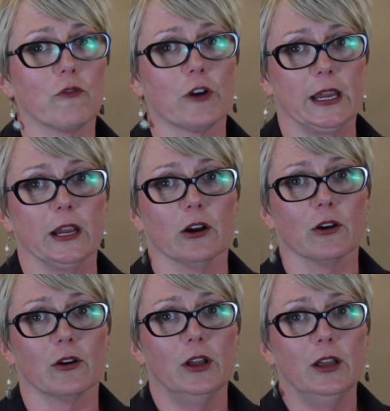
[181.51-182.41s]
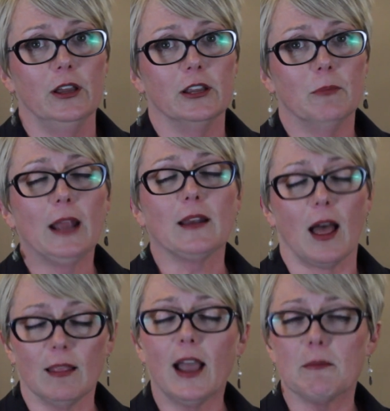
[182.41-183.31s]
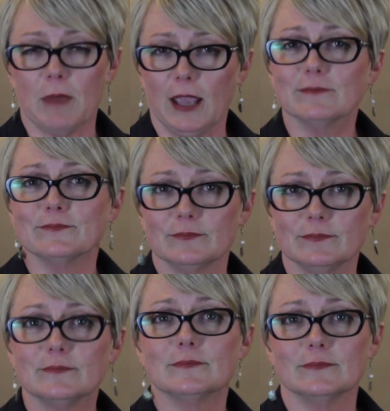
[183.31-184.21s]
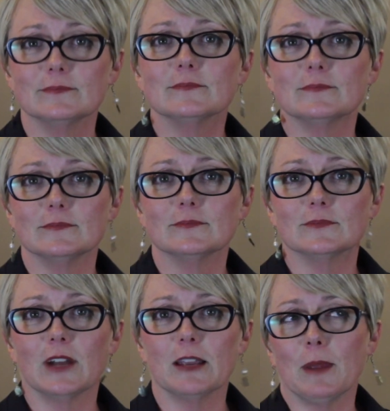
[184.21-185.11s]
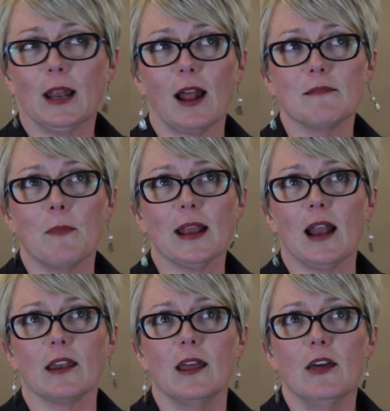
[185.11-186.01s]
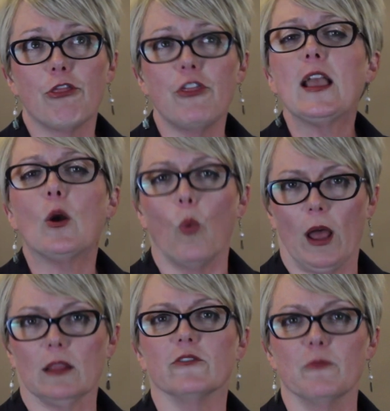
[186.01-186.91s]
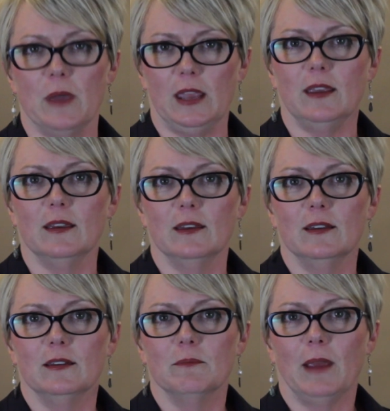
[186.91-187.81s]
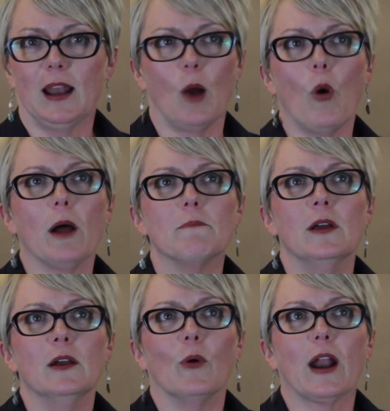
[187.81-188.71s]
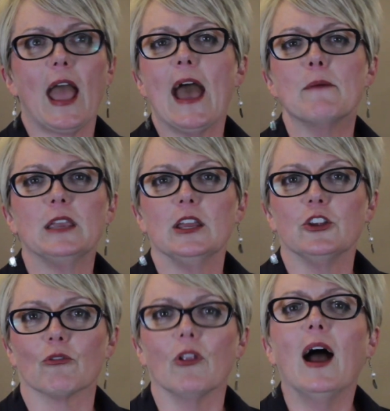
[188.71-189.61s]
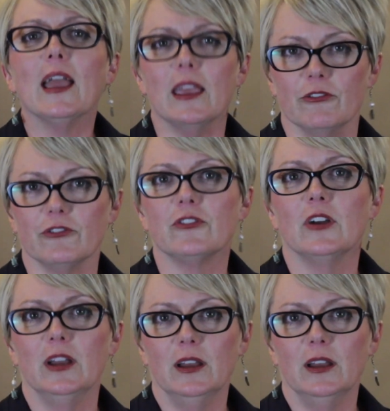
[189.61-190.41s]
over here, you might not like me. You might not think well of me, may not want to have me in your life,